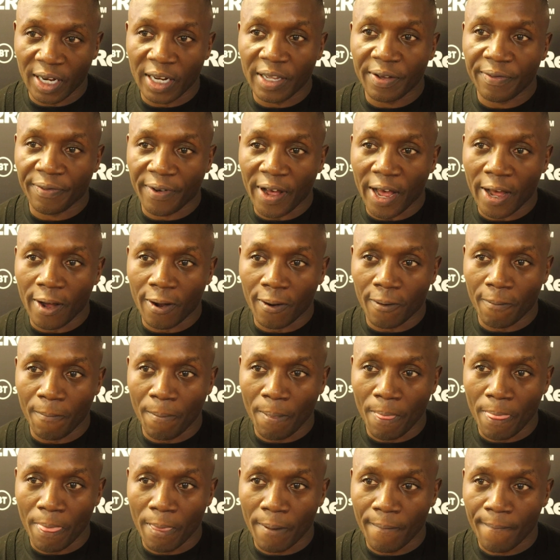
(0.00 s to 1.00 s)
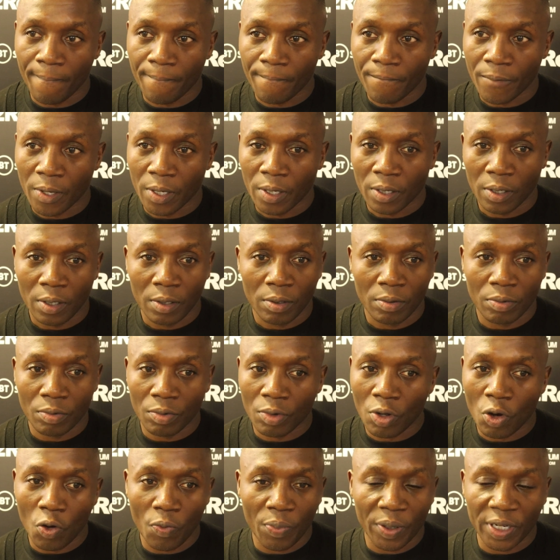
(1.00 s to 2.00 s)
elite fighter.
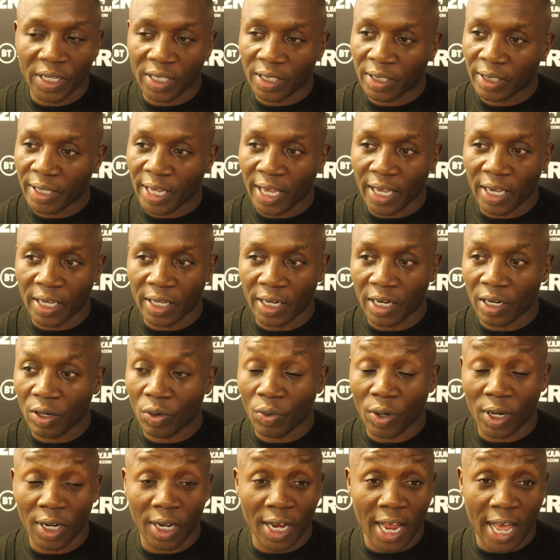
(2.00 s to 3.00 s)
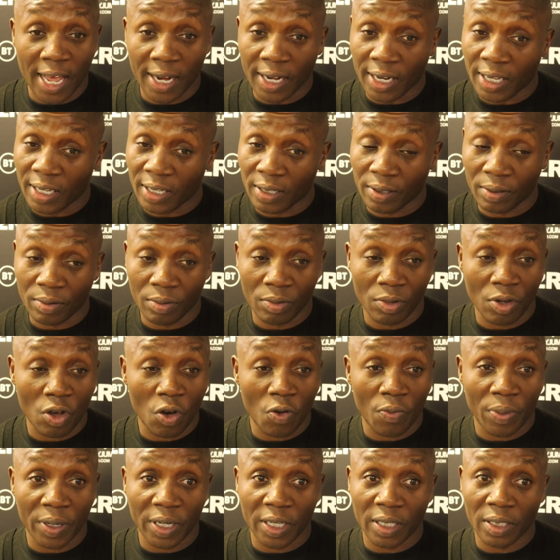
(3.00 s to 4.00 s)
Nobody's taking anyone lightly.
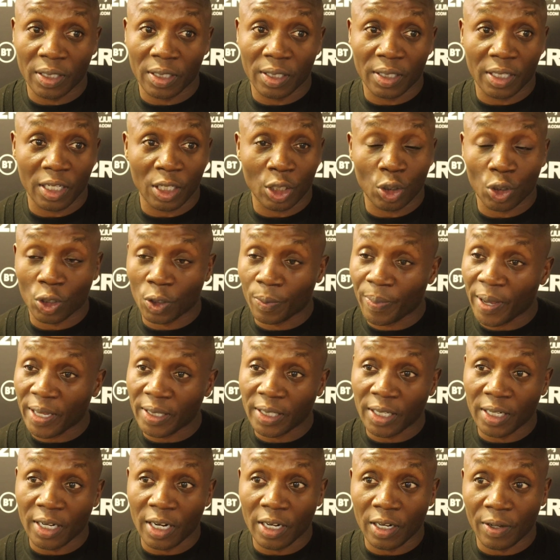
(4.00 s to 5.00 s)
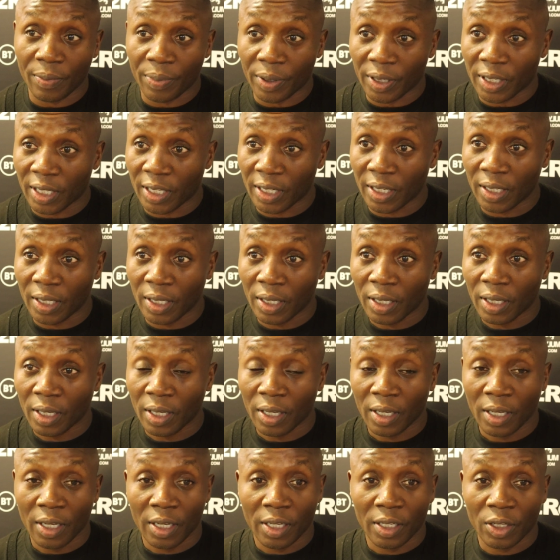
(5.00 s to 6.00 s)
Nobody's disrespecting anybody.
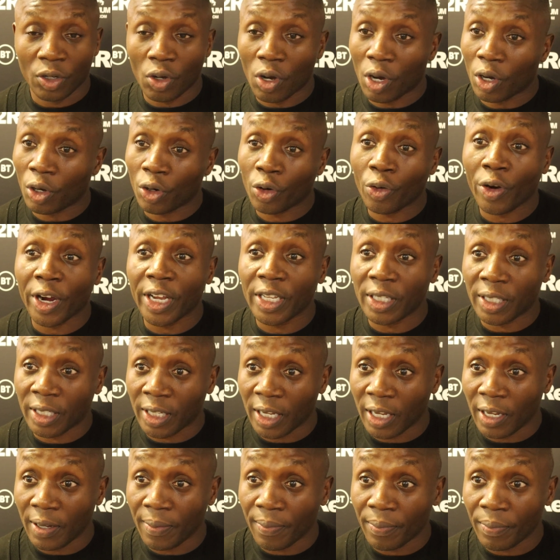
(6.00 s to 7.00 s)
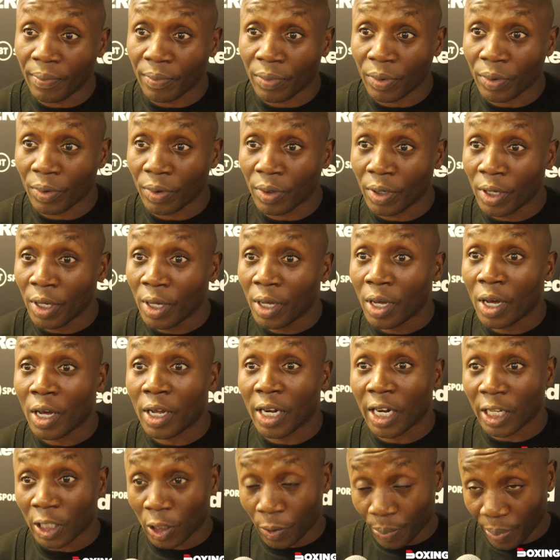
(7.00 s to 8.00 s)
He's got a great team.
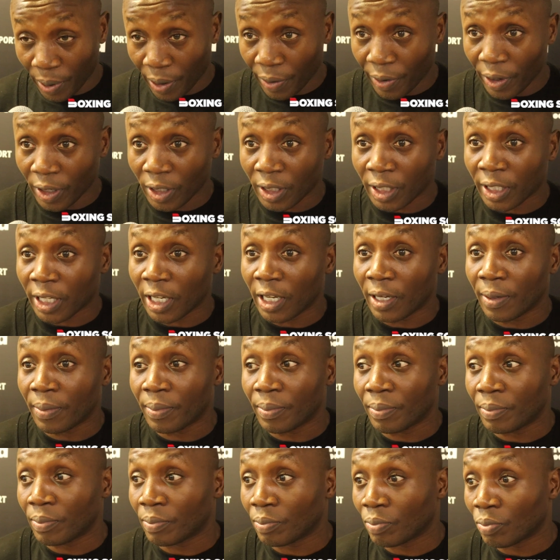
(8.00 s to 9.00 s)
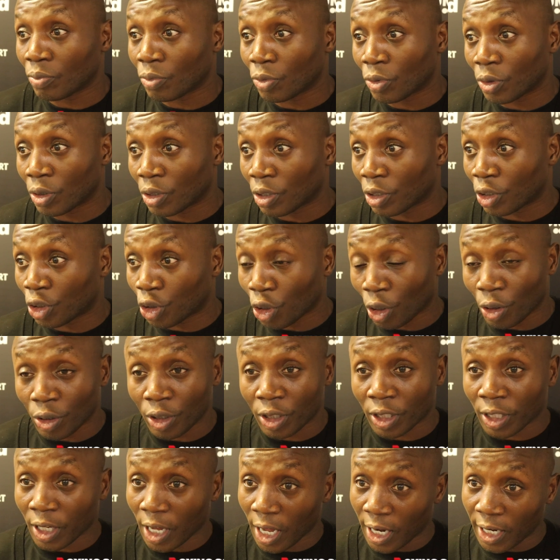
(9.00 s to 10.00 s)
An experienced team,
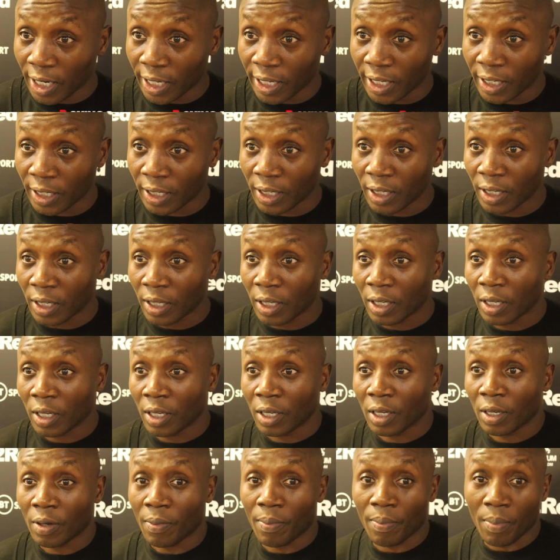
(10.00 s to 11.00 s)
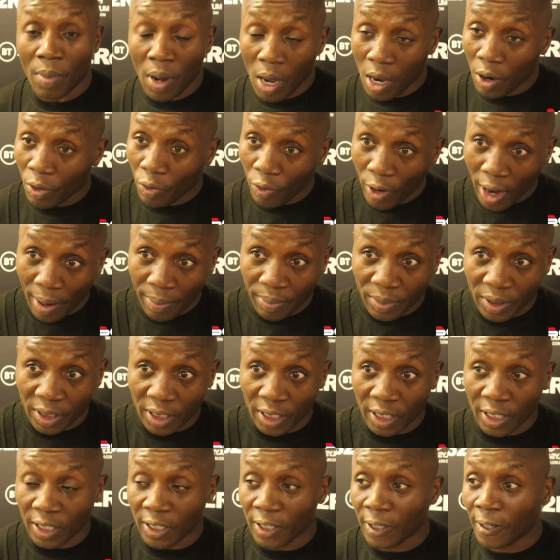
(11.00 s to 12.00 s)
John Scully, Mark
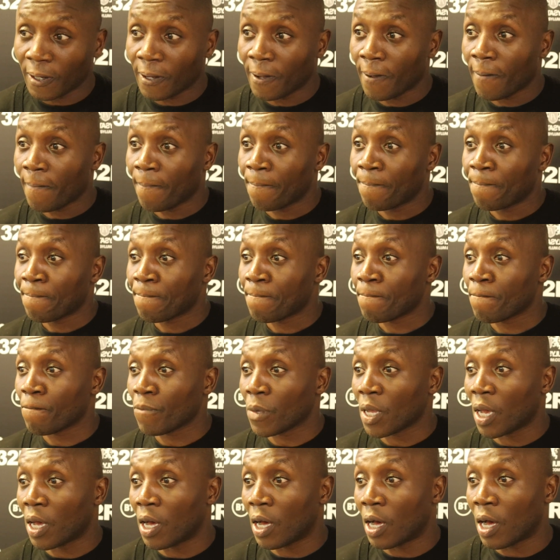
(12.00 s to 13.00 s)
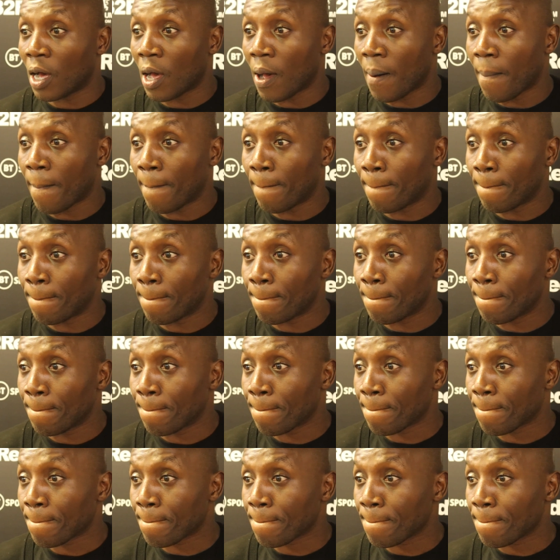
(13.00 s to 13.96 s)
Ramsey, um,